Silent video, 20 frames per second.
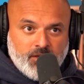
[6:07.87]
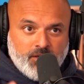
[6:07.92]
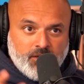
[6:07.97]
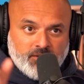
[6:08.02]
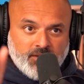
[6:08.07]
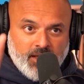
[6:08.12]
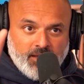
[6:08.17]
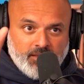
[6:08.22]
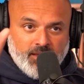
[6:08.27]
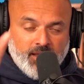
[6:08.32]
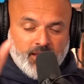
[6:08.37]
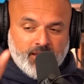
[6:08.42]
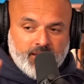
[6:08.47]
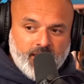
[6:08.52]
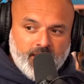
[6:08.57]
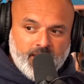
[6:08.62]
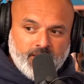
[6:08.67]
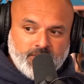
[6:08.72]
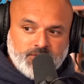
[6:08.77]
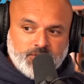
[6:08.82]
That light
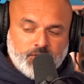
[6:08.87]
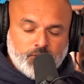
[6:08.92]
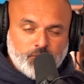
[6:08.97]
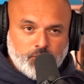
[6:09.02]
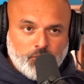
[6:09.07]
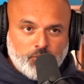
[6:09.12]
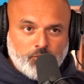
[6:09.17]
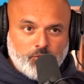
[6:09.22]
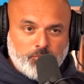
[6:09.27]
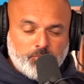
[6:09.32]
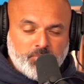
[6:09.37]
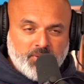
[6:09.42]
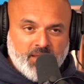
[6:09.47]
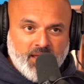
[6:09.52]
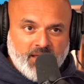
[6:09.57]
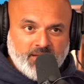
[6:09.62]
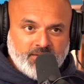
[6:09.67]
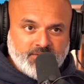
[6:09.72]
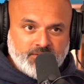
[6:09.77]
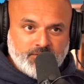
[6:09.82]
hits
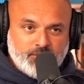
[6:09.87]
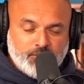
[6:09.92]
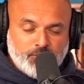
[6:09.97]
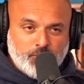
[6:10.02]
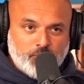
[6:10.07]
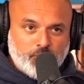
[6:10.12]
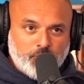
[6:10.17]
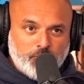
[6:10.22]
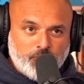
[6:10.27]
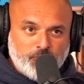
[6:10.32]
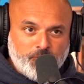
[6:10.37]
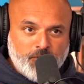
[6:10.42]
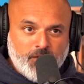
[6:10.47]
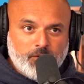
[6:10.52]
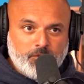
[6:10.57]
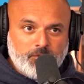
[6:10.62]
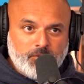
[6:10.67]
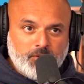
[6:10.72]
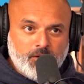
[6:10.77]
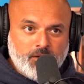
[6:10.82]
chloroplasts and
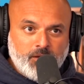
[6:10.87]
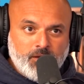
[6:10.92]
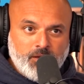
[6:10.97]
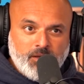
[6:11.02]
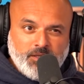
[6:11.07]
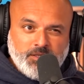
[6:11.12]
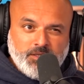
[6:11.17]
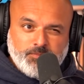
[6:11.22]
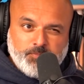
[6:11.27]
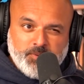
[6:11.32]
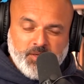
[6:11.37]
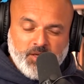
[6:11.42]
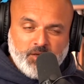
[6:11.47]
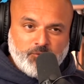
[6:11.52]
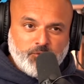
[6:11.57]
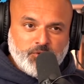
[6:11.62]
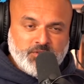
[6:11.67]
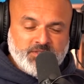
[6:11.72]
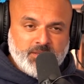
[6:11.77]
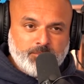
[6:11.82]
chlorophyll. This
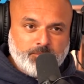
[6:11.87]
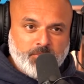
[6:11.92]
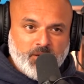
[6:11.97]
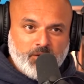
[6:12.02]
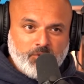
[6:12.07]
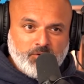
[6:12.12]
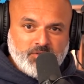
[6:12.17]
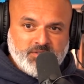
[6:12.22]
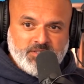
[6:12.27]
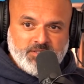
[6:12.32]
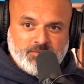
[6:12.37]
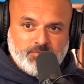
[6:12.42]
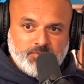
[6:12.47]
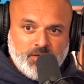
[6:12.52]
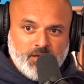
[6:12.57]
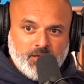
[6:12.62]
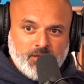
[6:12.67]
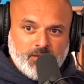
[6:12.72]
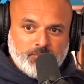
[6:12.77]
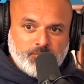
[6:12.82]
beautiful symbiosis
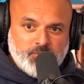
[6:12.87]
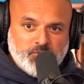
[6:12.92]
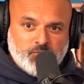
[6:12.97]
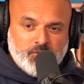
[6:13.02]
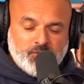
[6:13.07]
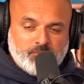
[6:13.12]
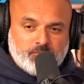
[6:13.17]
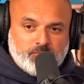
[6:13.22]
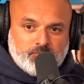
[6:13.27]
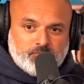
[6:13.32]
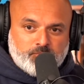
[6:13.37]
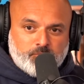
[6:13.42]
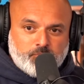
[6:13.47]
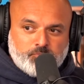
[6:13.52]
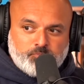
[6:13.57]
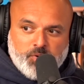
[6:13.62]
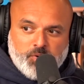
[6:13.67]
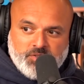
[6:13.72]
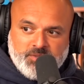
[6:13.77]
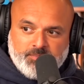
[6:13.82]
between
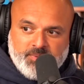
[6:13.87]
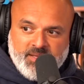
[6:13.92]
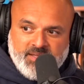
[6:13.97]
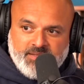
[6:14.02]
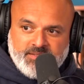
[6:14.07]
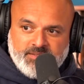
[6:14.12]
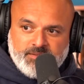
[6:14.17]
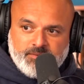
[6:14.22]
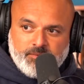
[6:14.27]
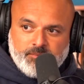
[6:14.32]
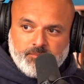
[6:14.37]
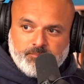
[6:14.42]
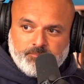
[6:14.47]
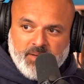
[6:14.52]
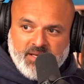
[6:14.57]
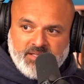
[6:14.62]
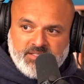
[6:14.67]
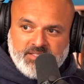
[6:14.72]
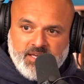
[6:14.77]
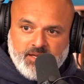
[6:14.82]
possibly this
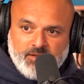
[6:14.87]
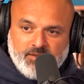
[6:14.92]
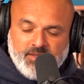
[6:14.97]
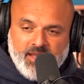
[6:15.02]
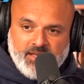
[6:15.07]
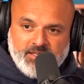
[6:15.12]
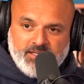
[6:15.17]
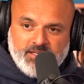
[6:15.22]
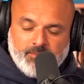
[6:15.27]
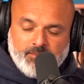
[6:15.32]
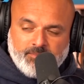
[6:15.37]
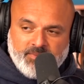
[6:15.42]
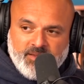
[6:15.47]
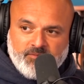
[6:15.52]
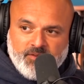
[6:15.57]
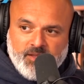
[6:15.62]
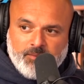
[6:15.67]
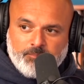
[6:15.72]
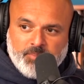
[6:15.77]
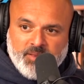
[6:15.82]
bacteria that ended up
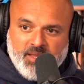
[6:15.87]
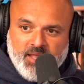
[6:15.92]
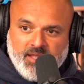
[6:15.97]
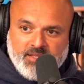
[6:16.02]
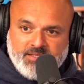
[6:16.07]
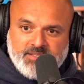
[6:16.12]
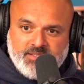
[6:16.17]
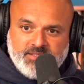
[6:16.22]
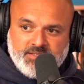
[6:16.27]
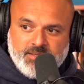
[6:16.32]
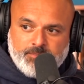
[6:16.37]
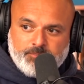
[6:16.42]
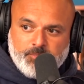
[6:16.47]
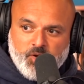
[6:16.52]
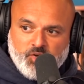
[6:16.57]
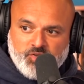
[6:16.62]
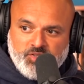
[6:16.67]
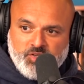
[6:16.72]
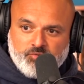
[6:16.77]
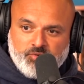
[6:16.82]
living in plants, this
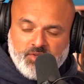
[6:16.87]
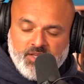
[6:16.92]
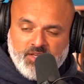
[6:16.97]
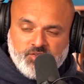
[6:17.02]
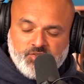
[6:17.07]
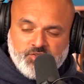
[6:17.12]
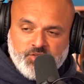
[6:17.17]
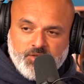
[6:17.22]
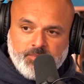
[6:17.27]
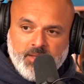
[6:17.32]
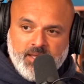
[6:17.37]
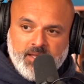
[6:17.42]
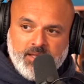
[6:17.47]
symbiotic relationship.